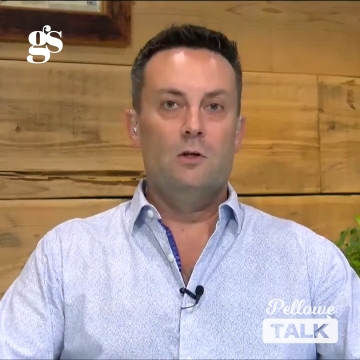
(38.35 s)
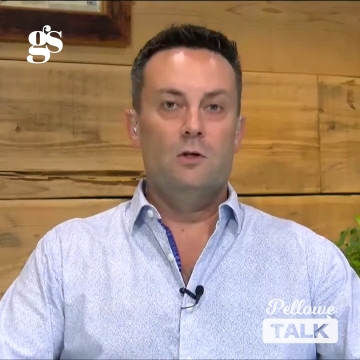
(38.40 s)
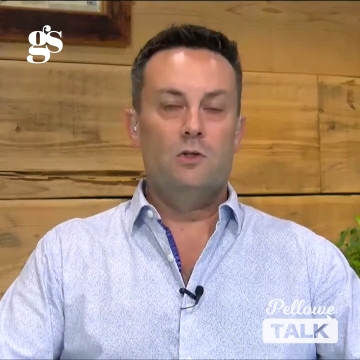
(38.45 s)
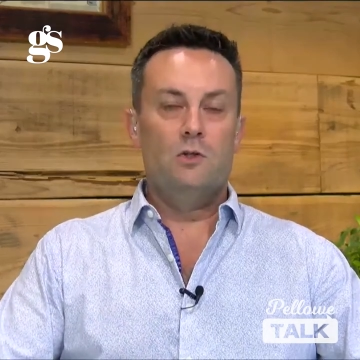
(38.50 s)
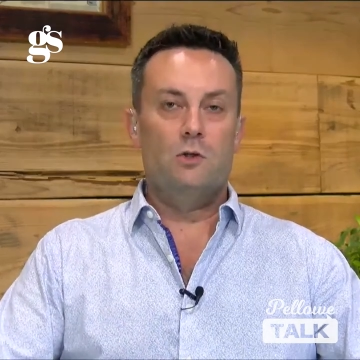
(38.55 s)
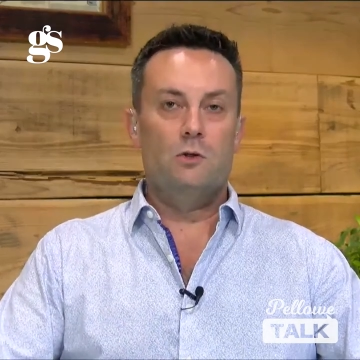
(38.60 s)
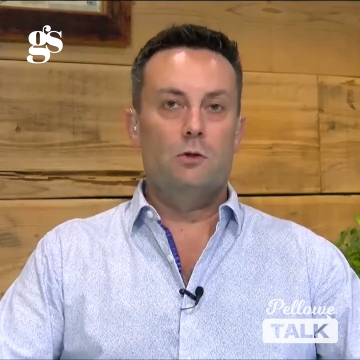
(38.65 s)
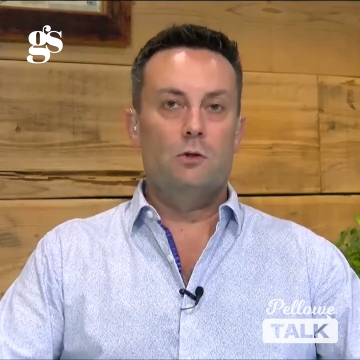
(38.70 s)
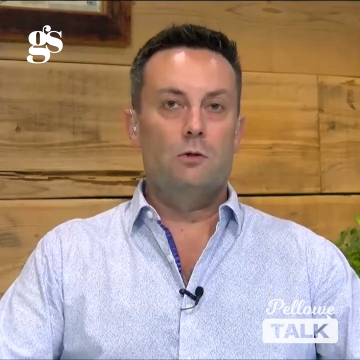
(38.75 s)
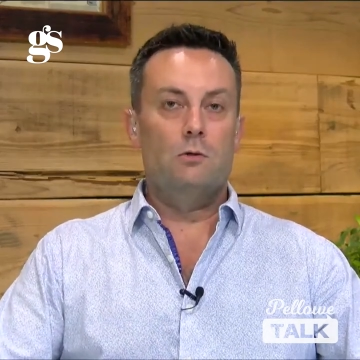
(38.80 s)

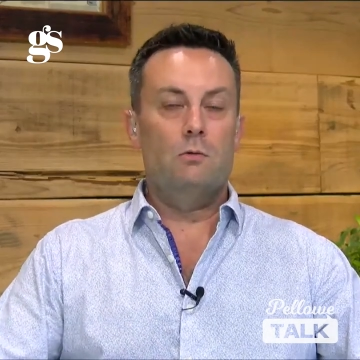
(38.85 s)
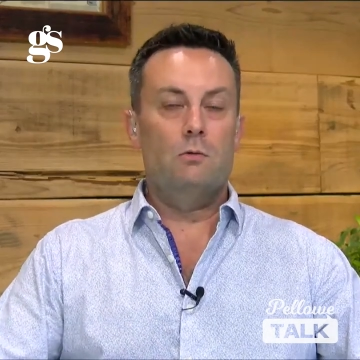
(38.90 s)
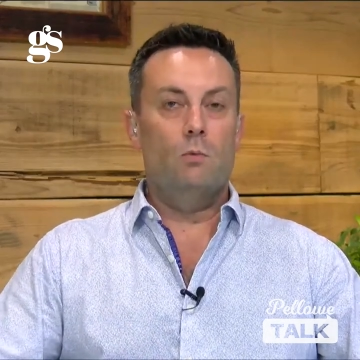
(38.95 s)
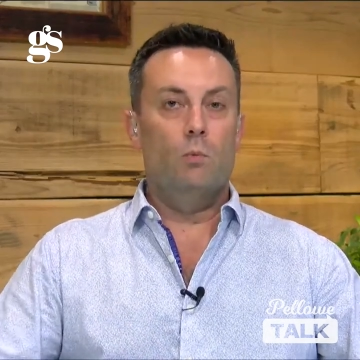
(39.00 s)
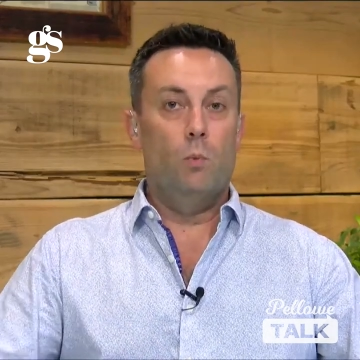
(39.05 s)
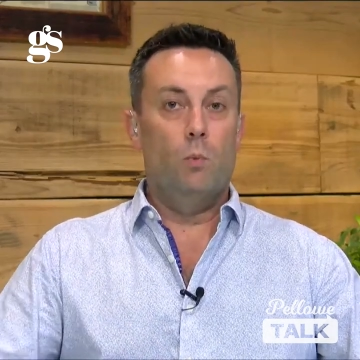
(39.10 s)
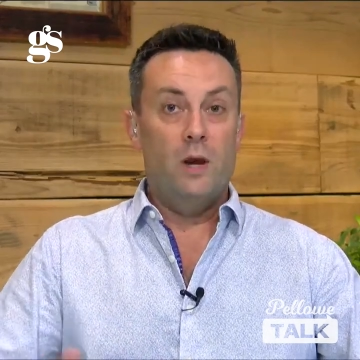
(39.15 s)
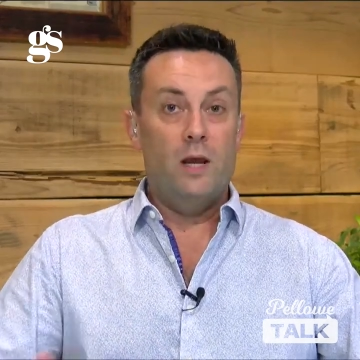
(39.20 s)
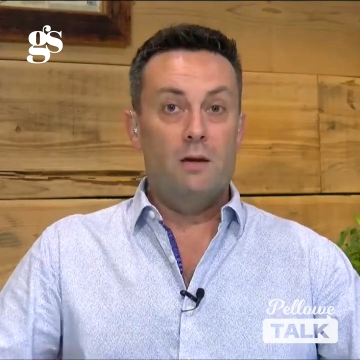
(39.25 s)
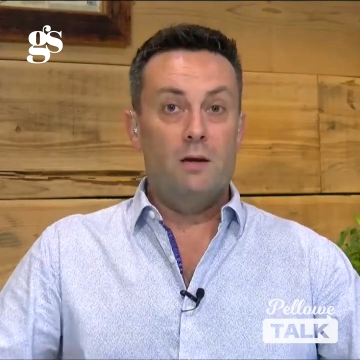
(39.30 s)
to
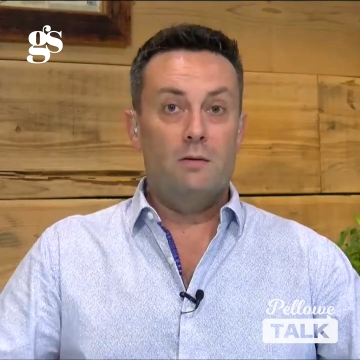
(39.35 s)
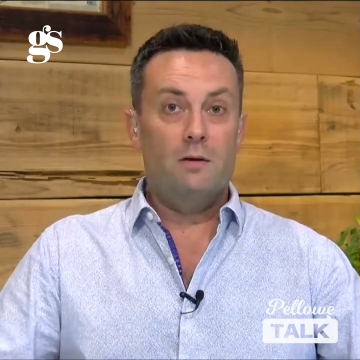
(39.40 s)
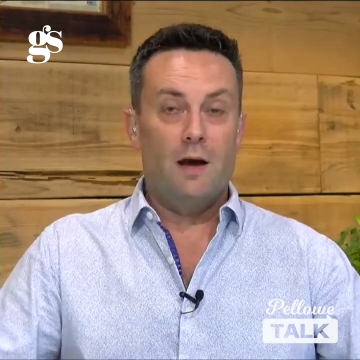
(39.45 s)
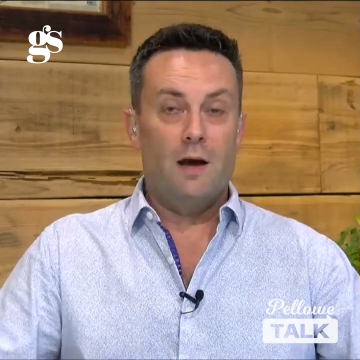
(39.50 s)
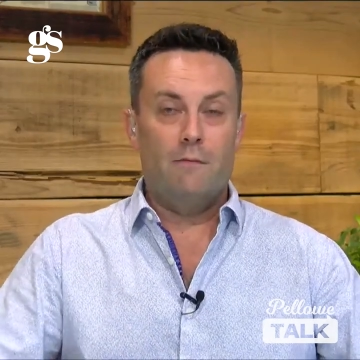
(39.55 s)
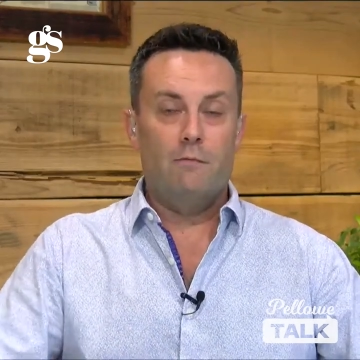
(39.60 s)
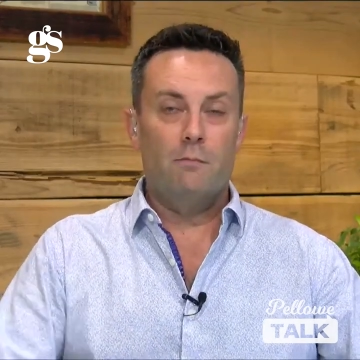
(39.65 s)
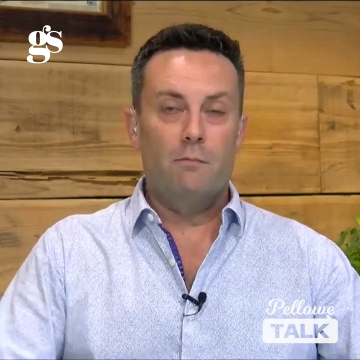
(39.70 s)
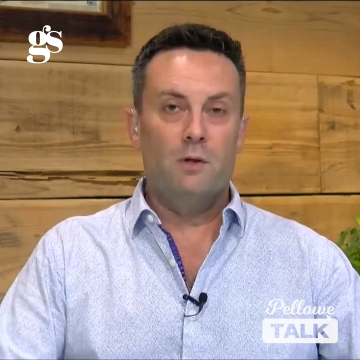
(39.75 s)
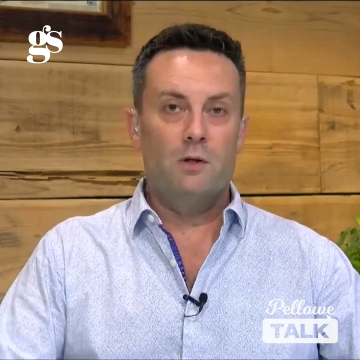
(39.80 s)
win
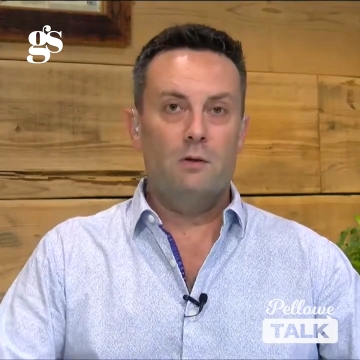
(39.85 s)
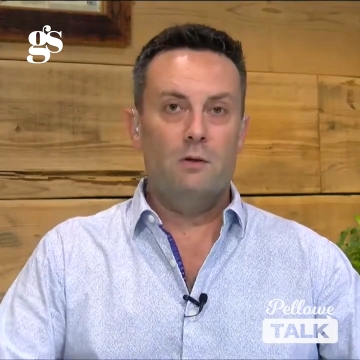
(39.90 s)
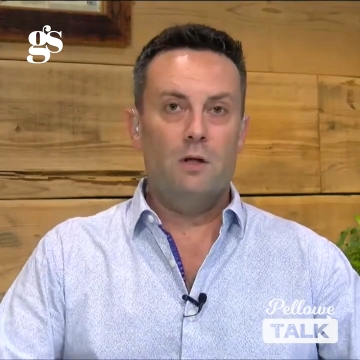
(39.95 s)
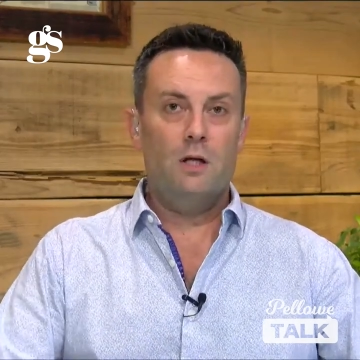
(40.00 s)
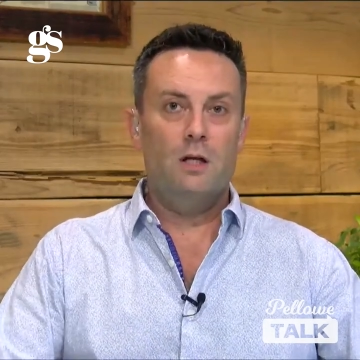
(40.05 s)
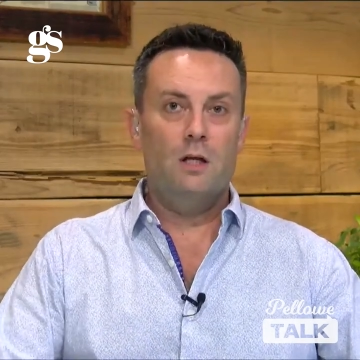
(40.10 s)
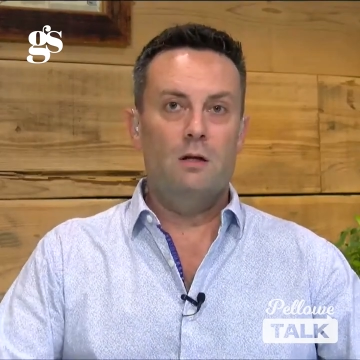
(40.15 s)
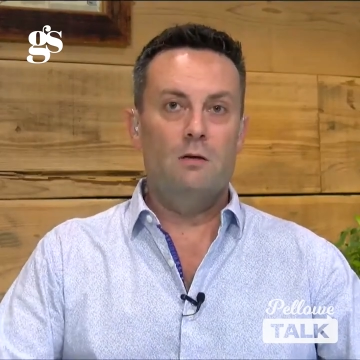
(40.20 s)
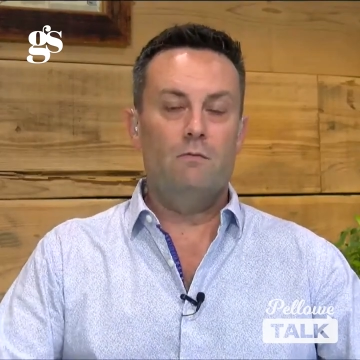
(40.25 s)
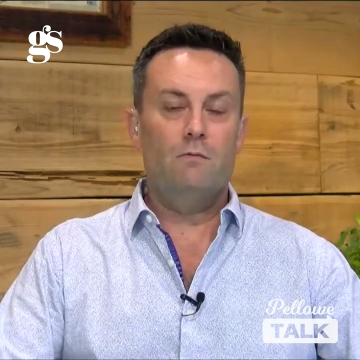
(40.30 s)
government
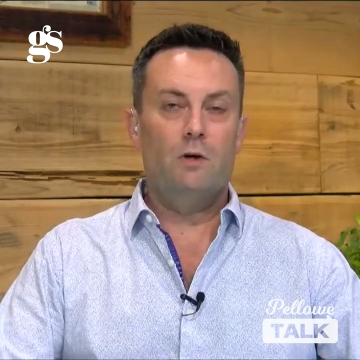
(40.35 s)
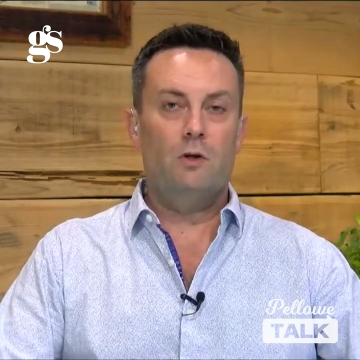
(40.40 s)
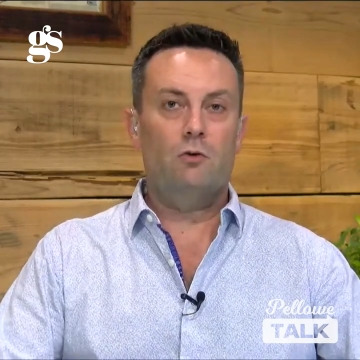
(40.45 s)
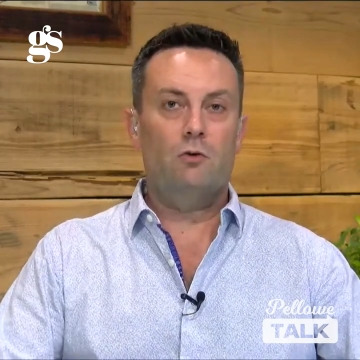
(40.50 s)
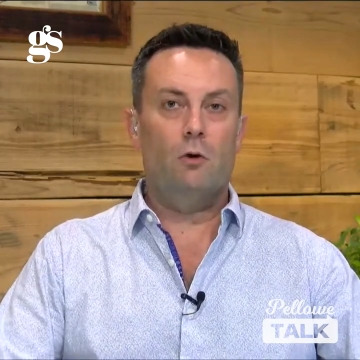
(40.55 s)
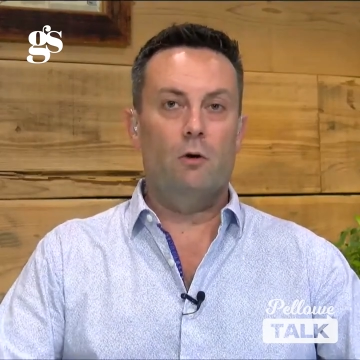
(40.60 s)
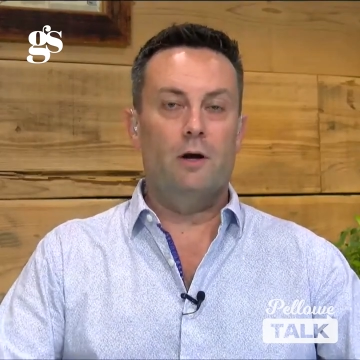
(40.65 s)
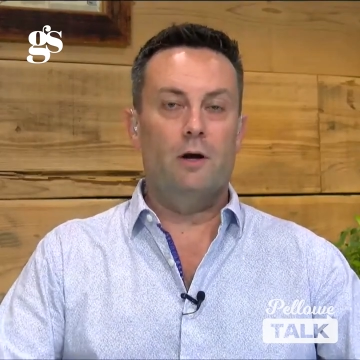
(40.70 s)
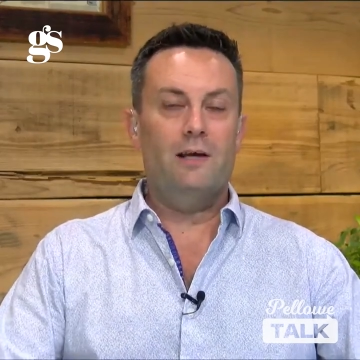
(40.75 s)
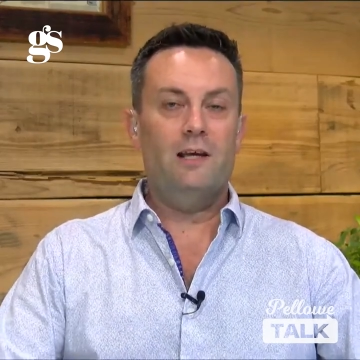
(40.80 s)
in Victoria.